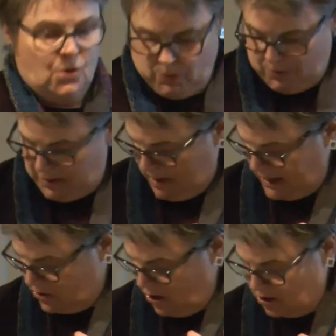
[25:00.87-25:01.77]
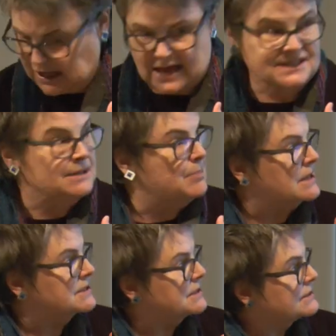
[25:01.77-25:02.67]
were what we might call classic
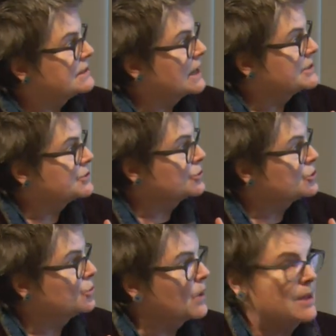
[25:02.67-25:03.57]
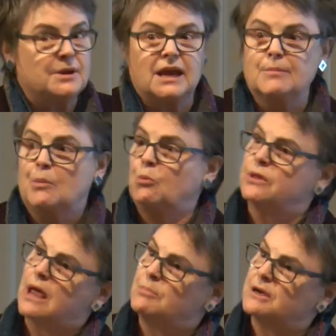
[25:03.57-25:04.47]
peasants, and I searched the web and came up with
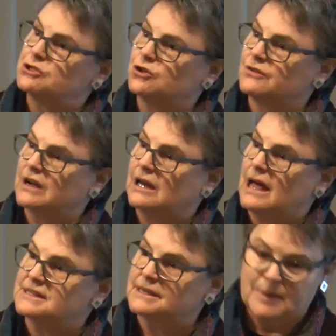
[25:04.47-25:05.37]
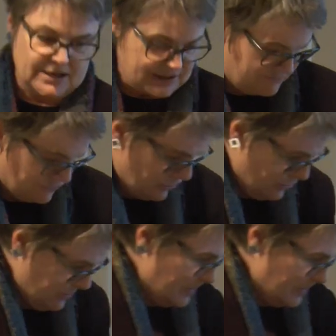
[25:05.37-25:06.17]
a picture of a classic peasant for you.